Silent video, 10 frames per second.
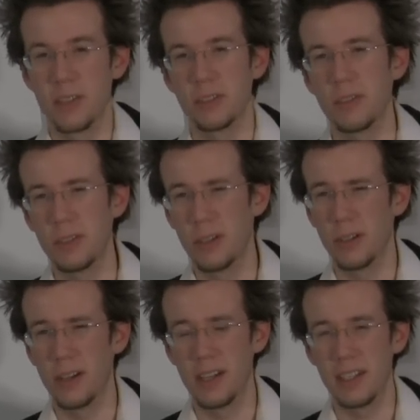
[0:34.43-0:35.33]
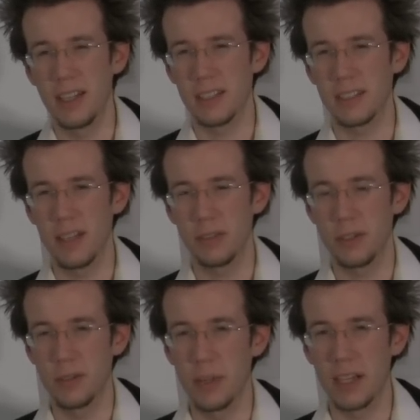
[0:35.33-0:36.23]
So if you don't know any of that stuff,
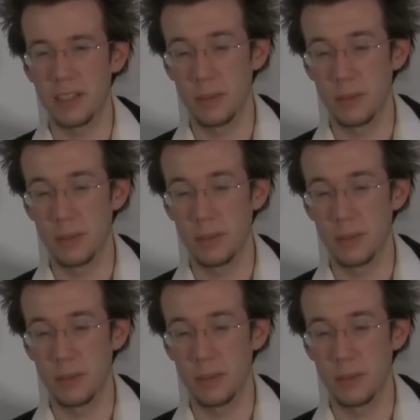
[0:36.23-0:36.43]
go back